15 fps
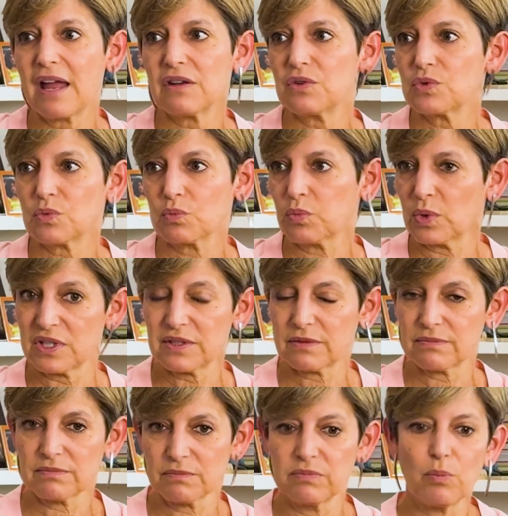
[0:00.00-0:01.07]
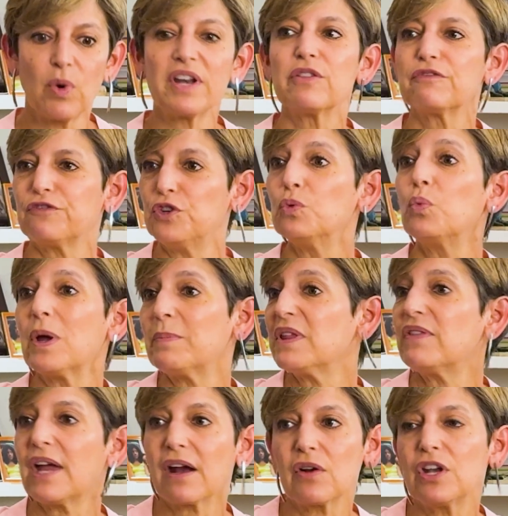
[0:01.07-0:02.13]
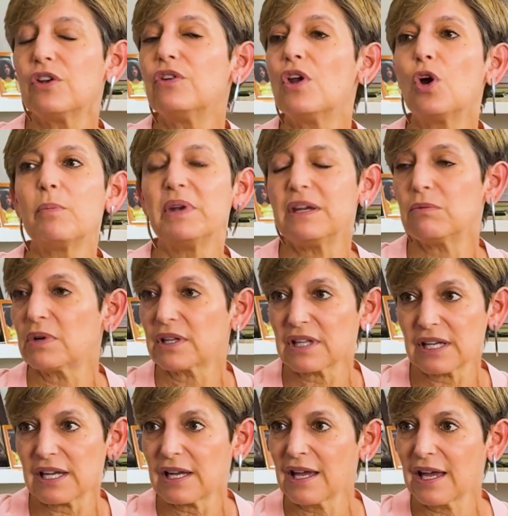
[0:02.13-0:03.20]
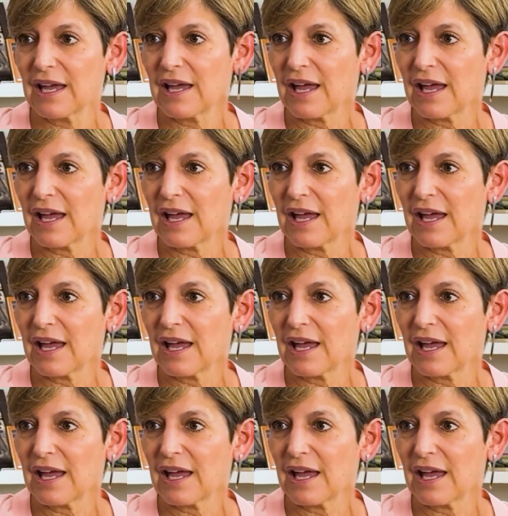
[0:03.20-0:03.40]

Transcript: and was one of the few women there, and nobody really